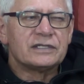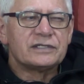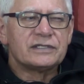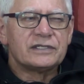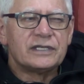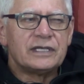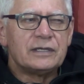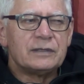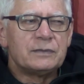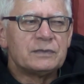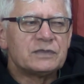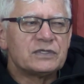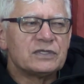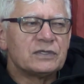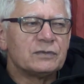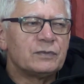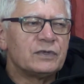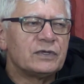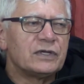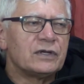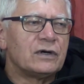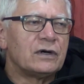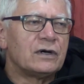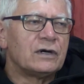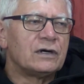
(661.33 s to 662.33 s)
seems a
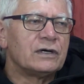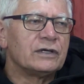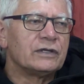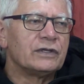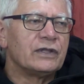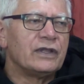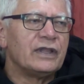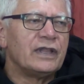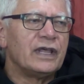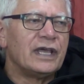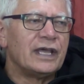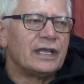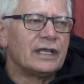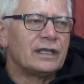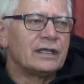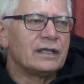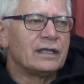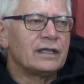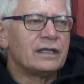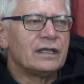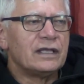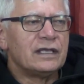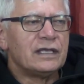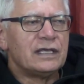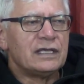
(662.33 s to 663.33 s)
bit odd that
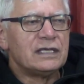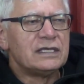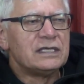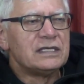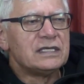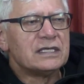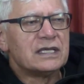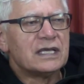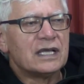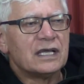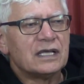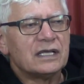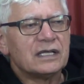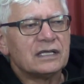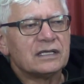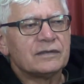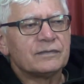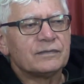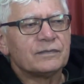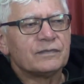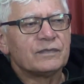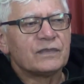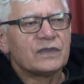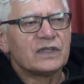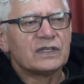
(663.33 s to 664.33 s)

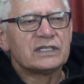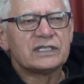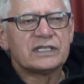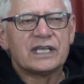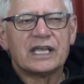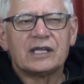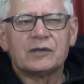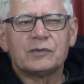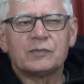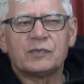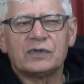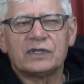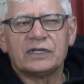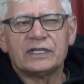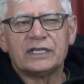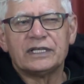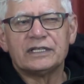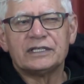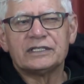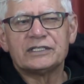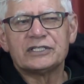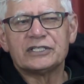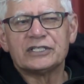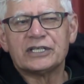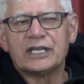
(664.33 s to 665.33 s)
the tank
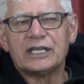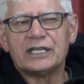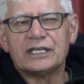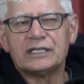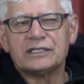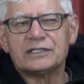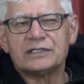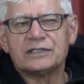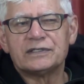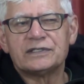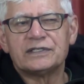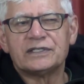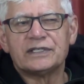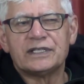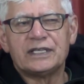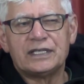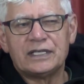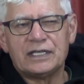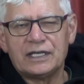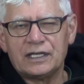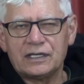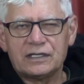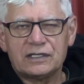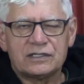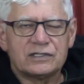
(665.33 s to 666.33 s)
plan change is
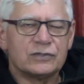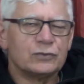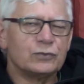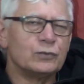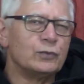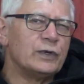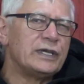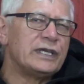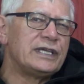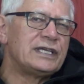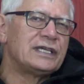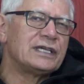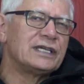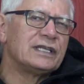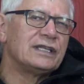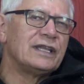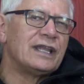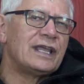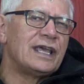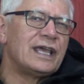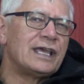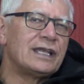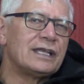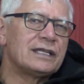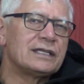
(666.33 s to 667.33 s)
seeking to weaken
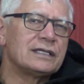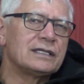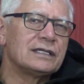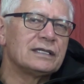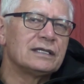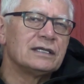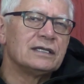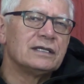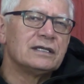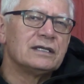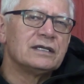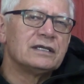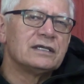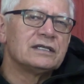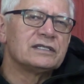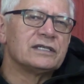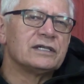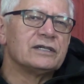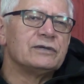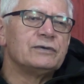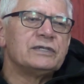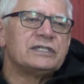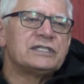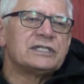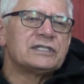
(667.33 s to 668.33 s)
that.
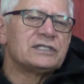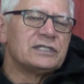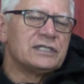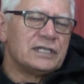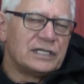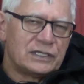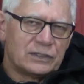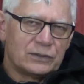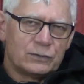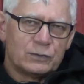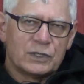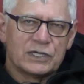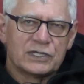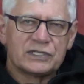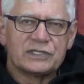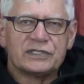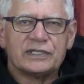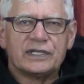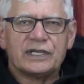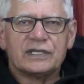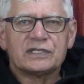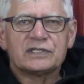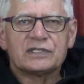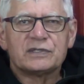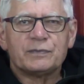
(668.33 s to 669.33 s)
So we just need to watch
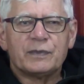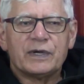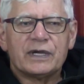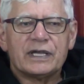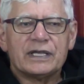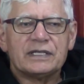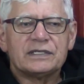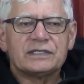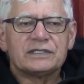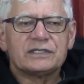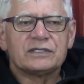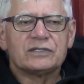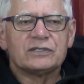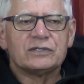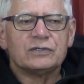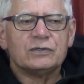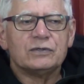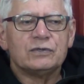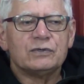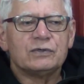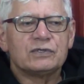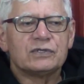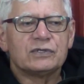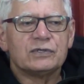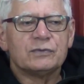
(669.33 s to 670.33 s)
that space
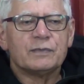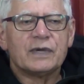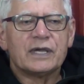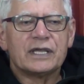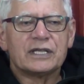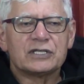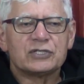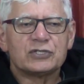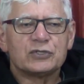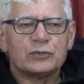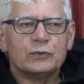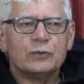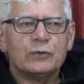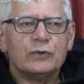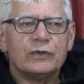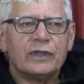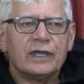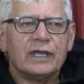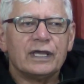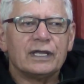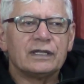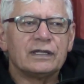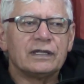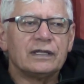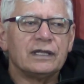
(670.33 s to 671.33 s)
to make sure
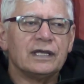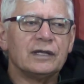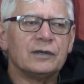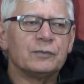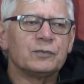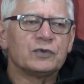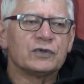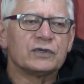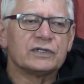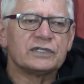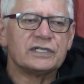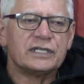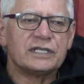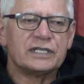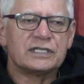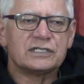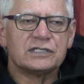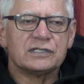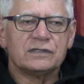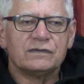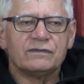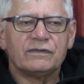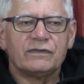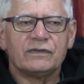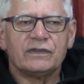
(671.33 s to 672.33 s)
that that
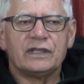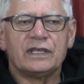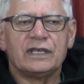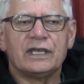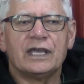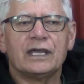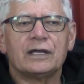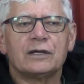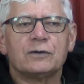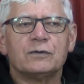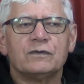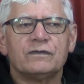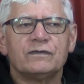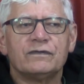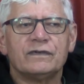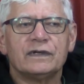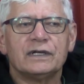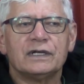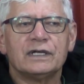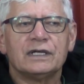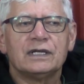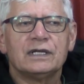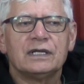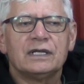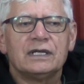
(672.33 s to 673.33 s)
protection for the
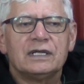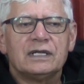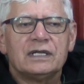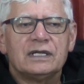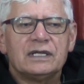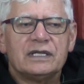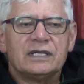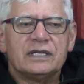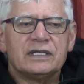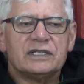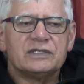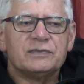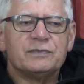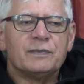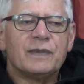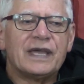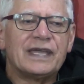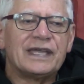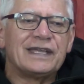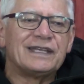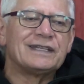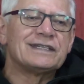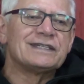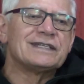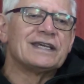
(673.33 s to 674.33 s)
aquifer is
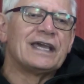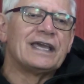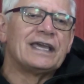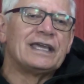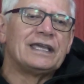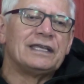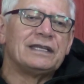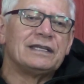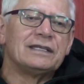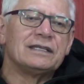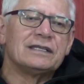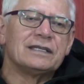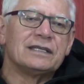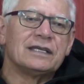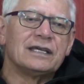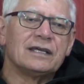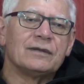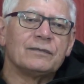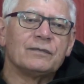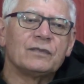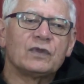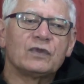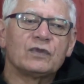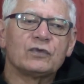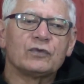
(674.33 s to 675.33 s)
maintained
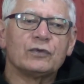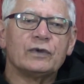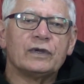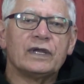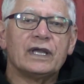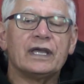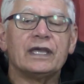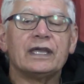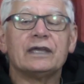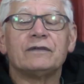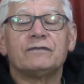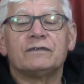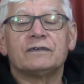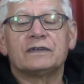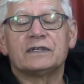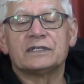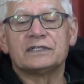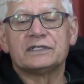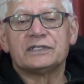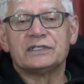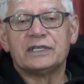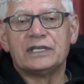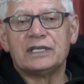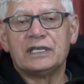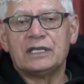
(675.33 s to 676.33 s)
through our
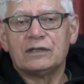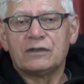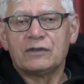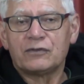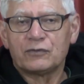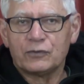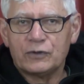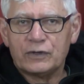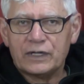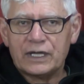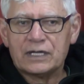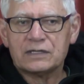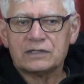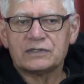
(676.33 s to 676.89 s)
advocacy and through our